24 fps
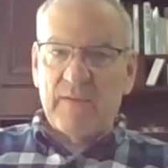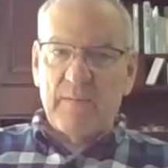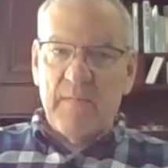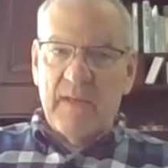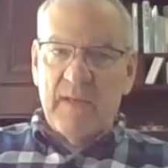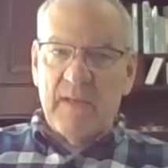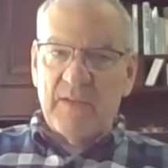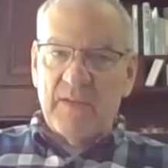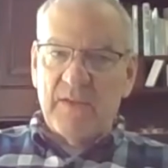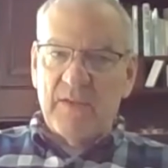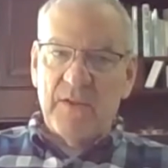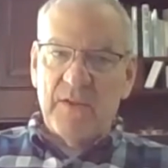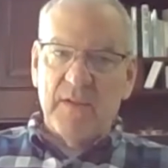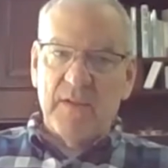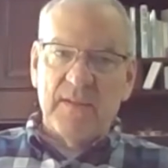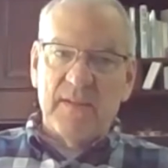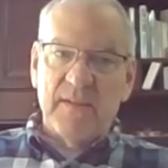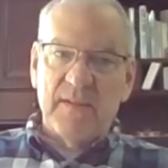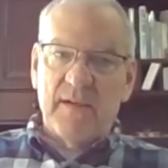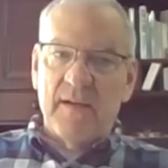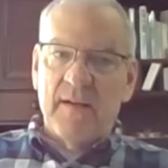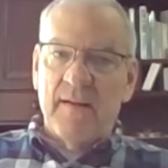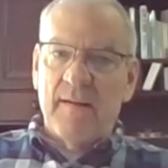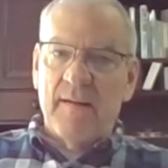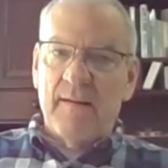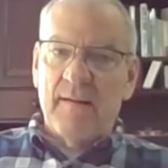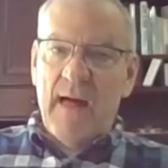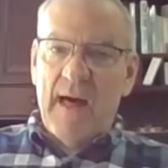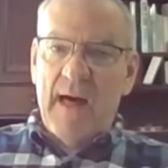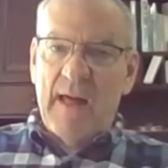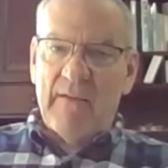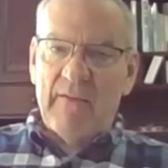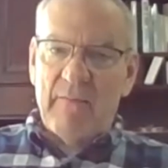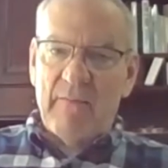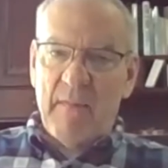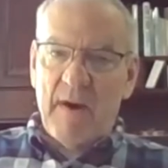messages and a
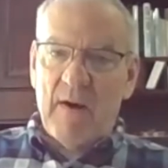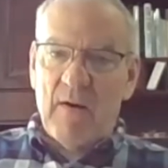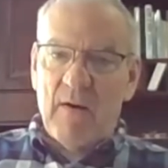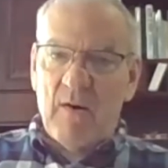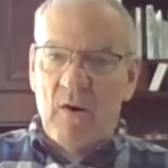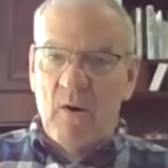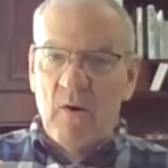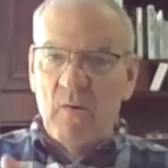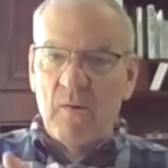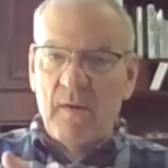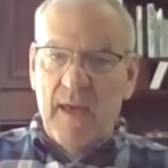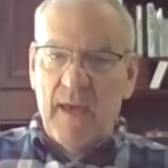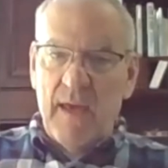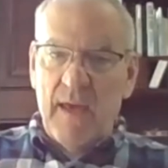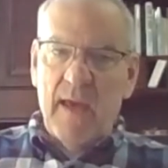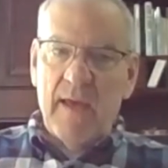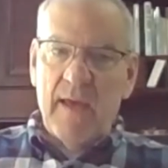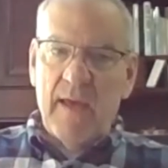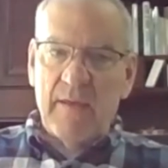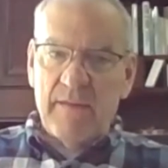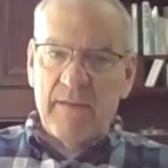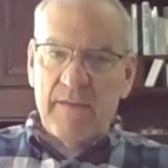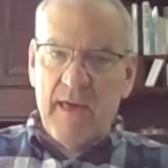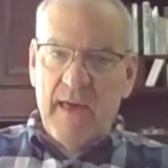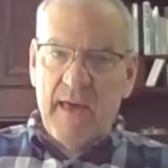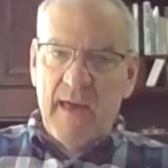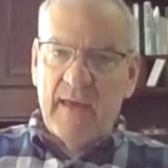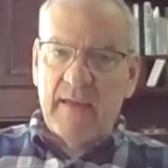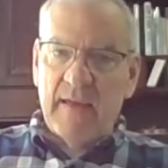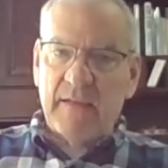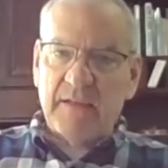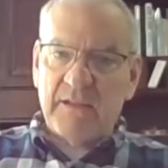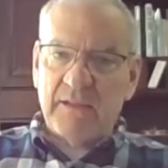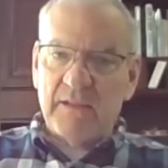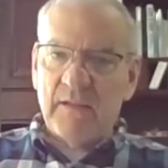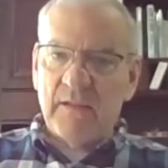lot of them are okay,
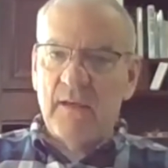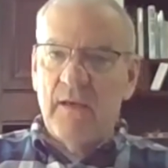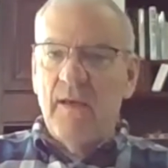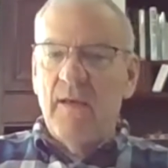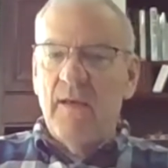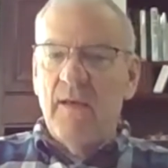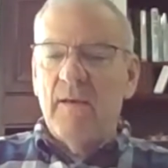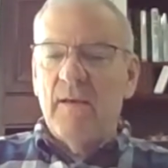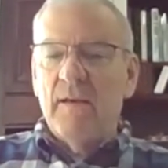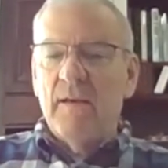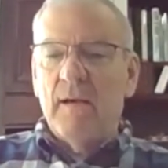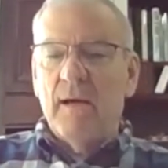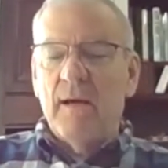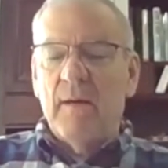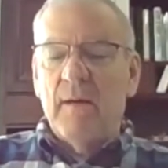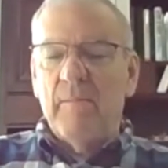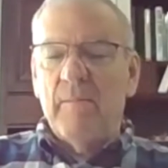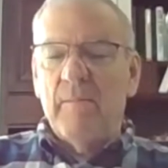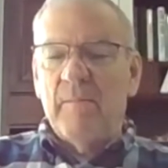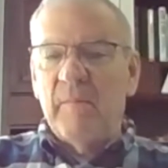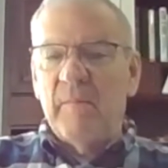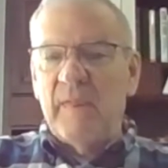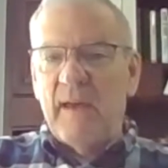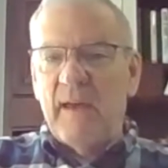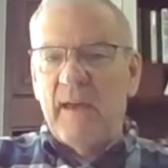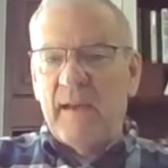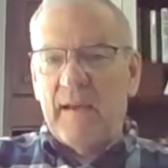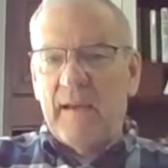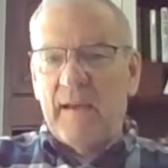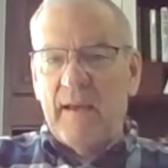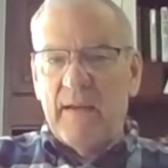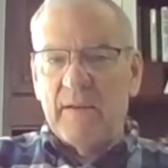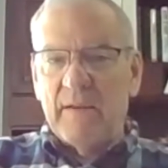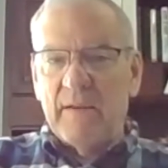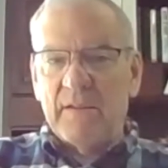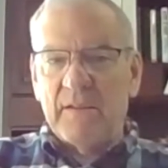thanks, that
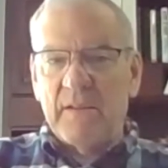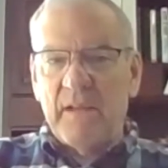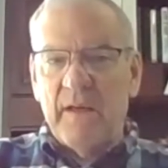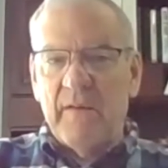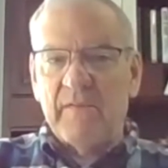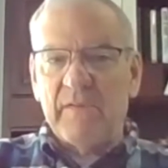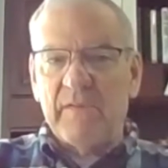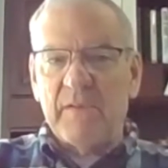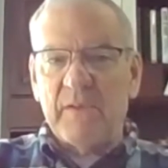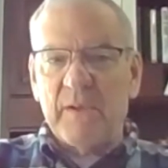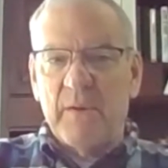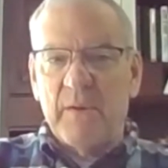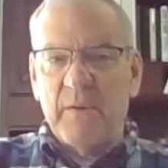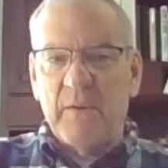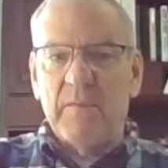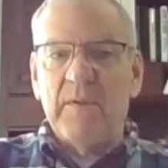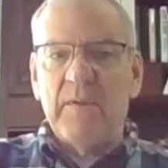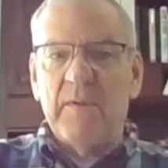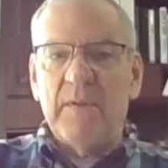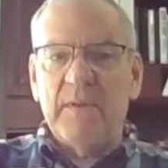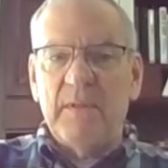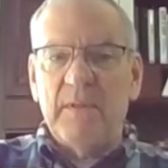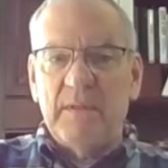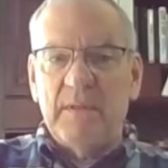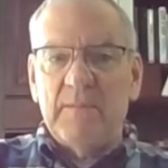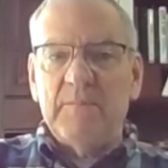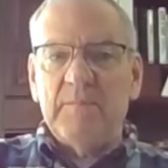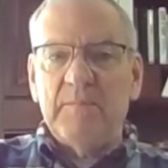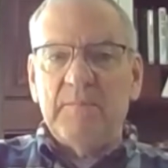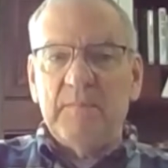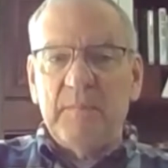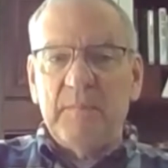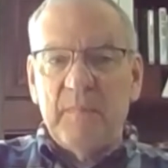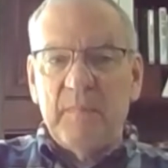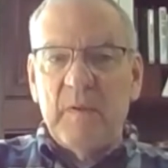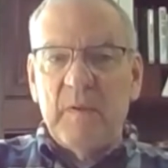kind of stuff. So
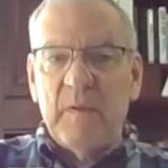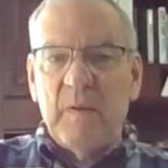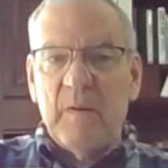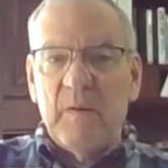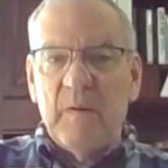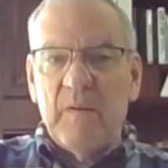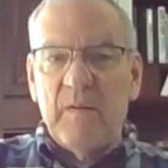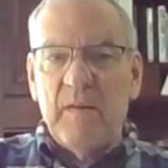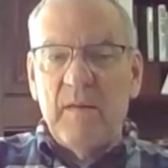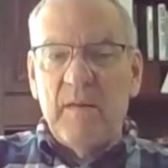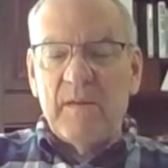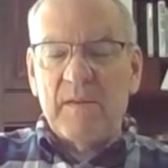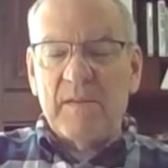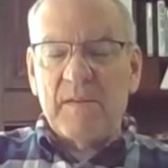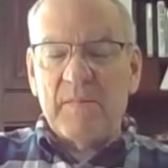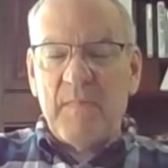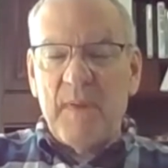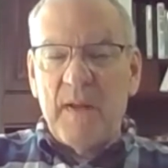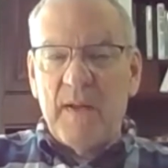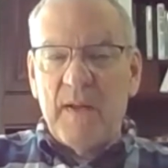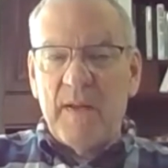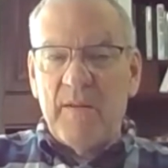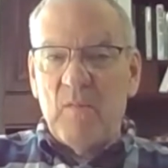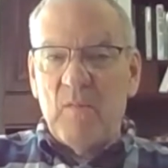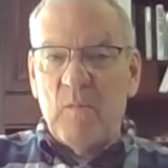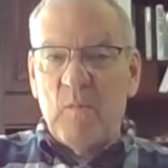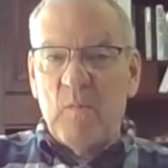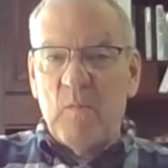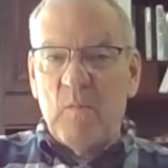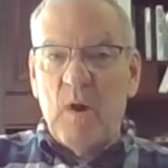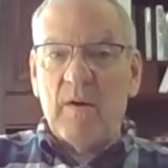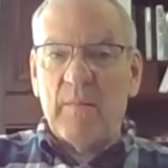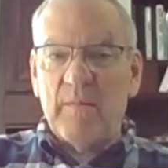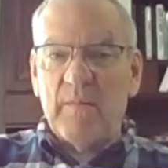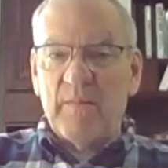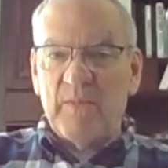it's been a
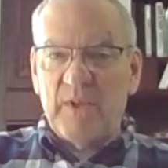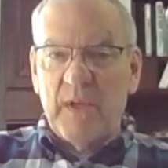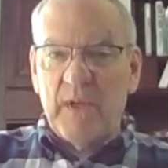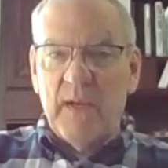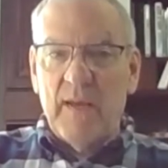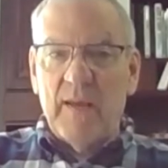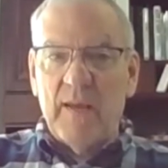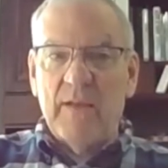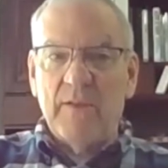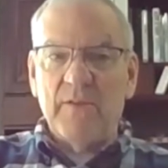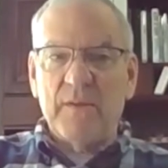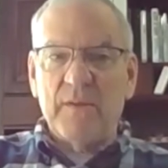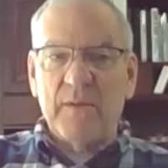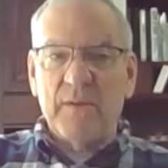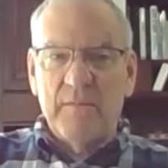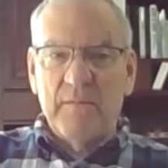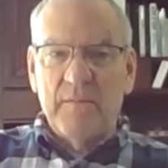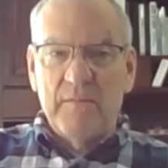welcome change.